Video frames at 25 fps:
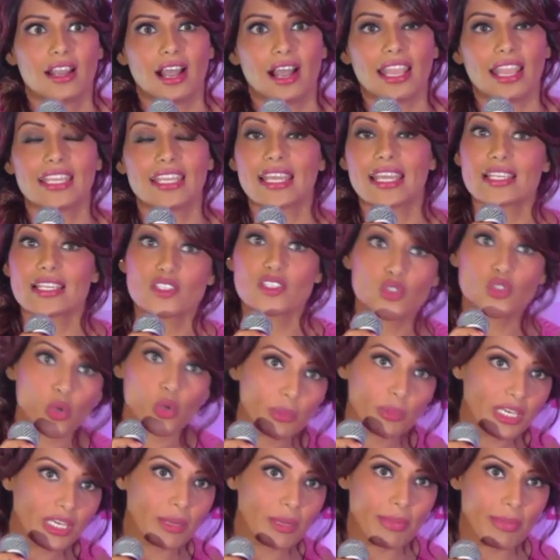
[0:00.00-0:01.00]
It has
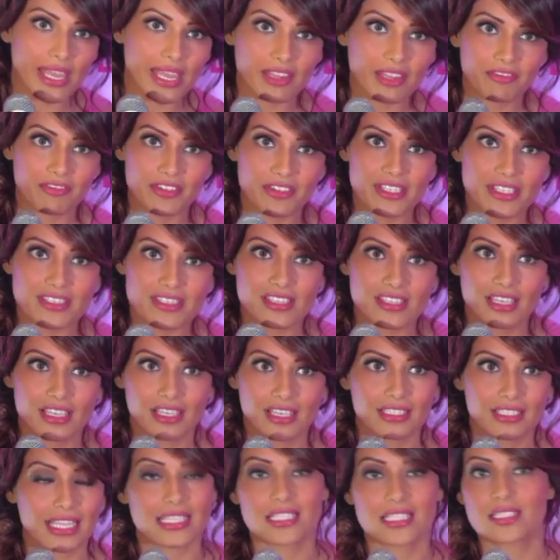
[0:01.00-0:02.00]
so many benefits
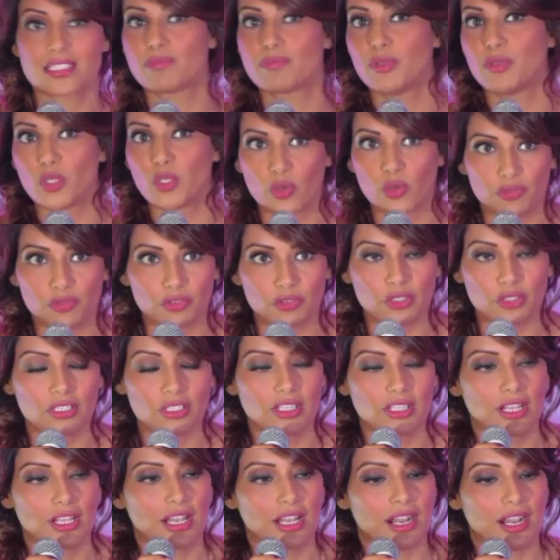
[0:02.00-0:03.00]
that is beautiful,
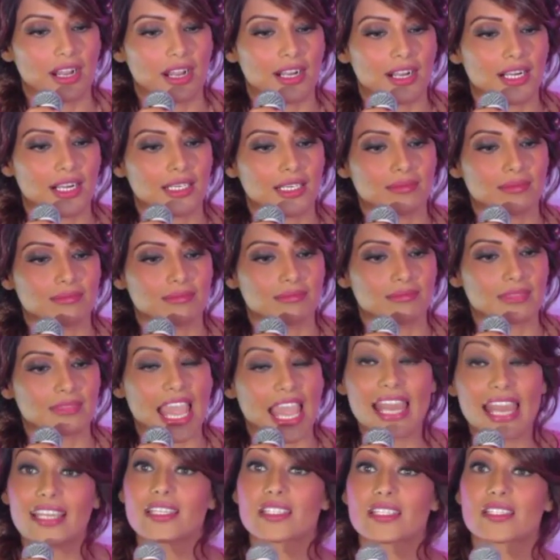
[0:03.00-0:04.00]

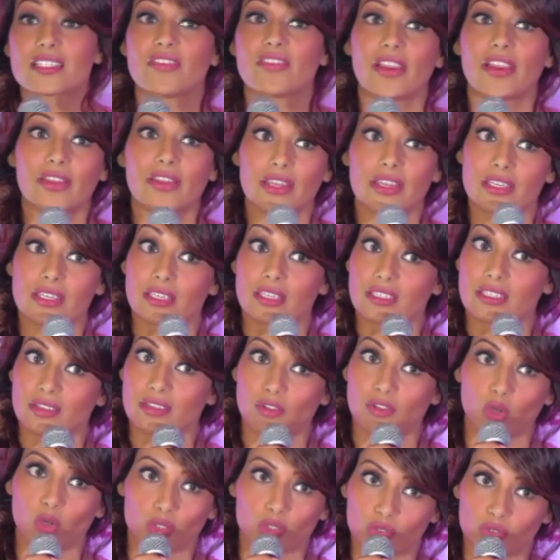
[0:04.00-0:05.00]
and it is very
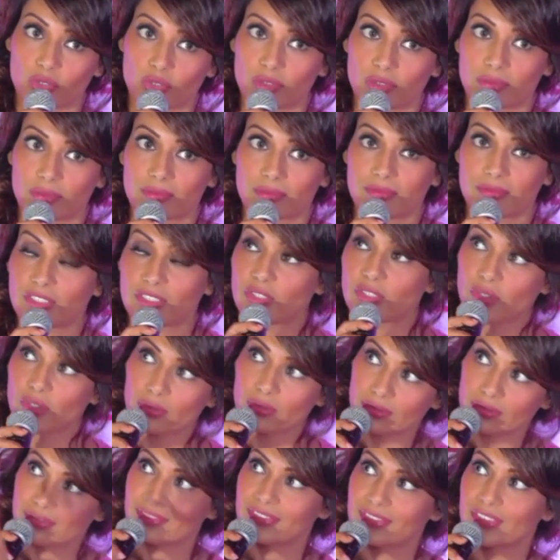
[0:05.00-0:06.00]
addictive also.
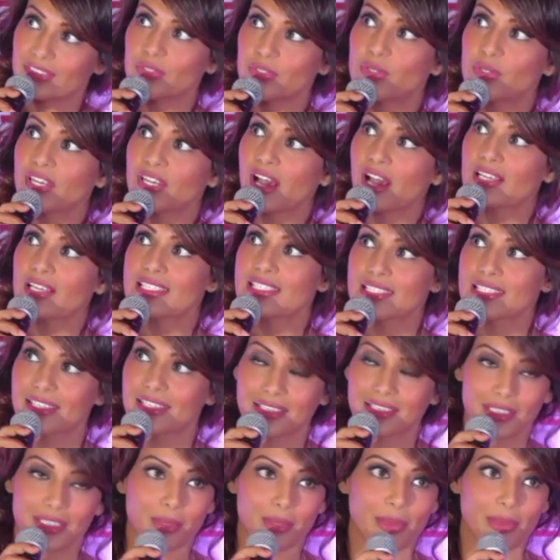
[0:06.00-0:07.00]
You can ask
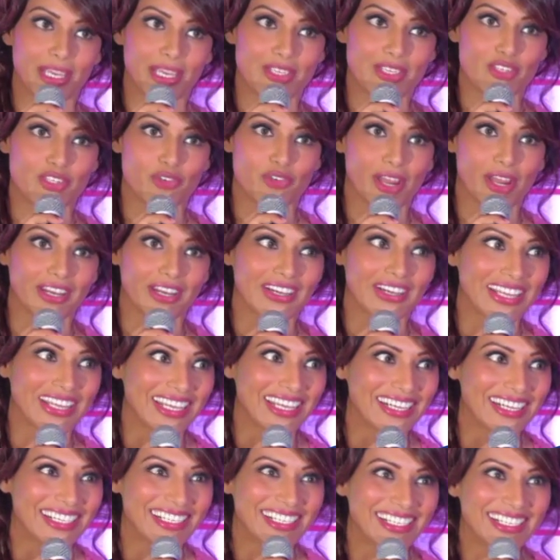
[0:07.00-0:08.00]
the biggest runner
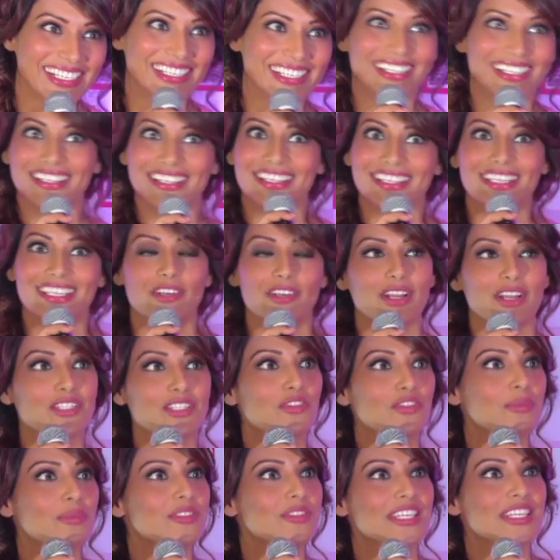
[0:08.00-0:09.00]
here. He runs
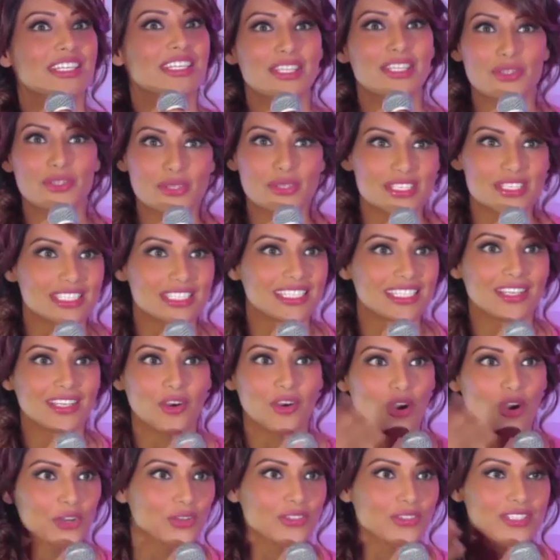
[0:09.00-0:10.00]
from city to city,
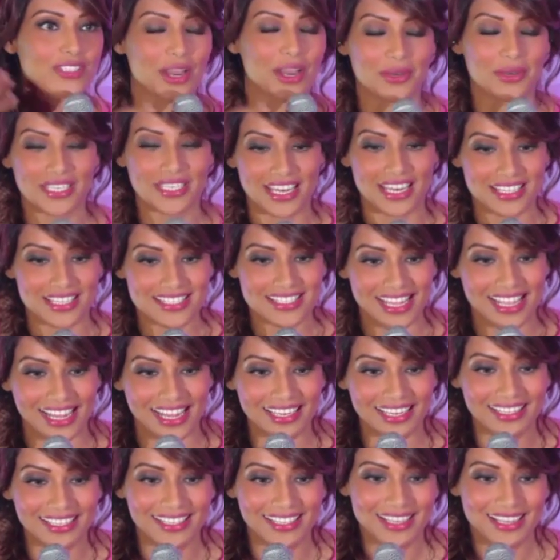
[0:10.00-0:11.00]
God knows how he does
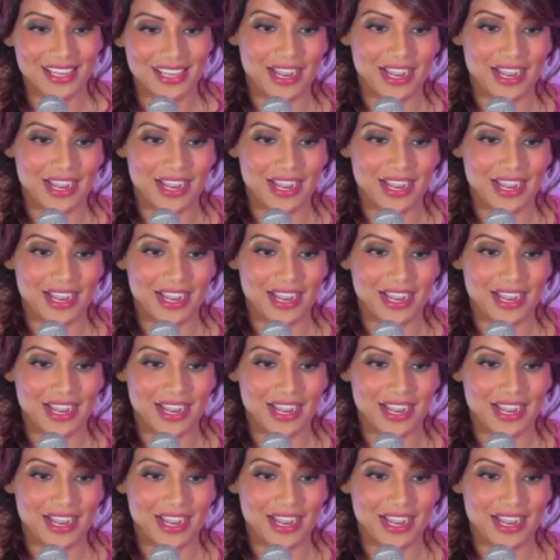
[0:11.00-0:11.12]
that.